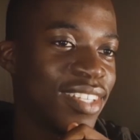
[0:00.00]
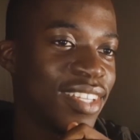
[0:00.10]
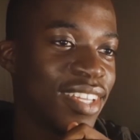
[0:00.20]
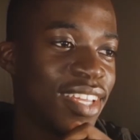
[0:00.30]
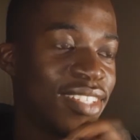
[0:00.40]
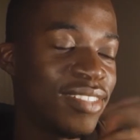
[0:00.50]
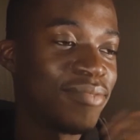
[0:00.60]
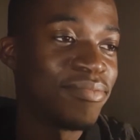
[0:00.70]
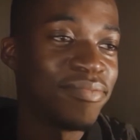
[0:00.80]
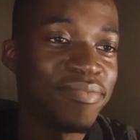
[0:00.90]
And
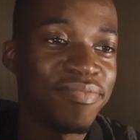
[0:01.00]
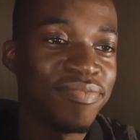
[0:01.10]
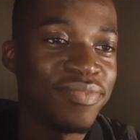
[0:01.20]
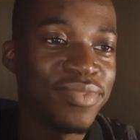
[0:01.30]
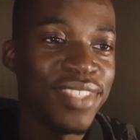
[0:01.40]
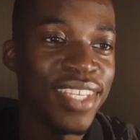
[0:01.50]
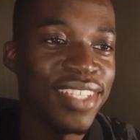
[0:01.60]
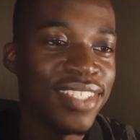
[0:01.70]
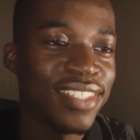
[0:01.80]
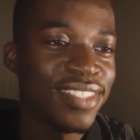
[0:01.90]
the thing
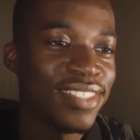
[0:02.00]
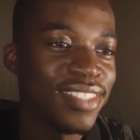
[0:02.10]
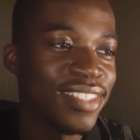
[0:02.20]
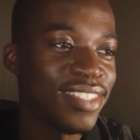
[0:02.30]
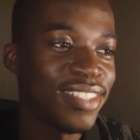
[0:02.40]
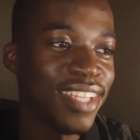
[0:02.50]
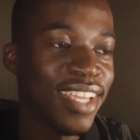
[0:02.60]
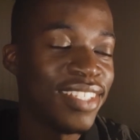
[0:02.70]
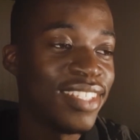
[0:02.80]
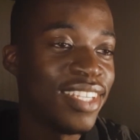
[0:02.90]
is, I
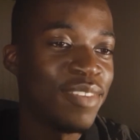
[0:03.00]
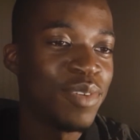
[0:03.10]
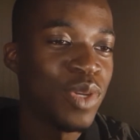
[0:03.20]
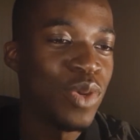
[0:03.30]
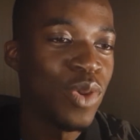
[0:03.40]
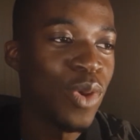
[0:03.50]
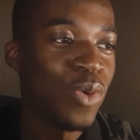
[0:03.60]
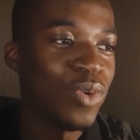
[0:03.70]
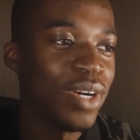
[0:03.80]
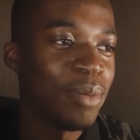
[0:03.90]
didn't even
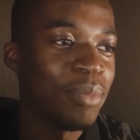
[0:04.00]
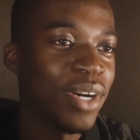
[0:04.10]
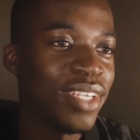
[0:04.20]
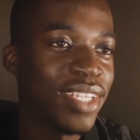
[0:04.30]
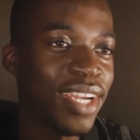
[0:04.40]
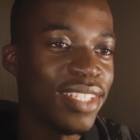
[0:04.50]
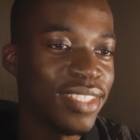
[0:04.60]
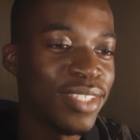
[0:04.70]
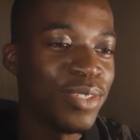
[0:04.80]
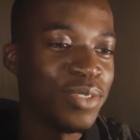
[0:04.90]
know about it
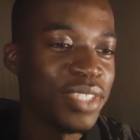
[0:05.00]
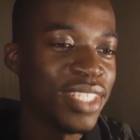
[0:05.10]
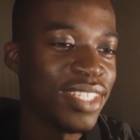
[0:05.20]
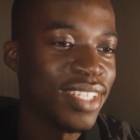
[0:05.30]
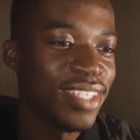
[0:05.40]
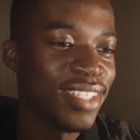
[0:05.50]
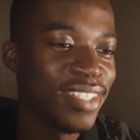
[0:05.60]
until recently.